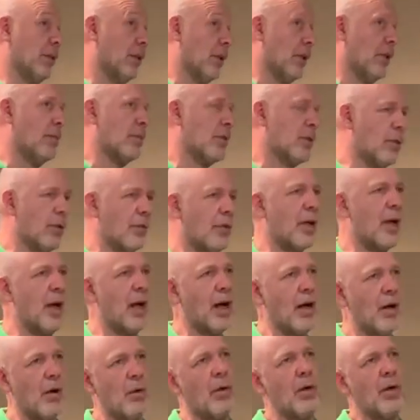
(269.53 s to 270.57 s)
terms of
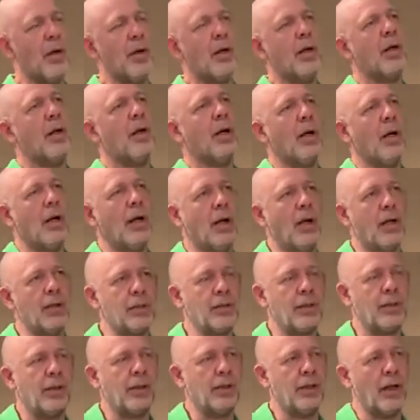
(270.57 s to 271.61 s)
how
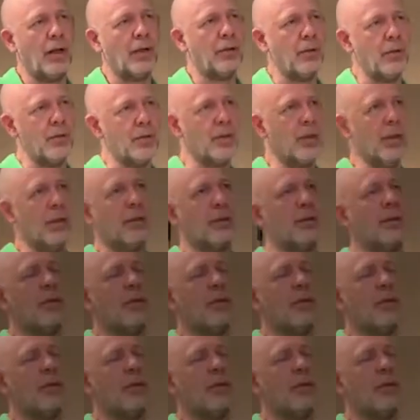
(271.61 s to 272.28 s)
Screen Actors Guild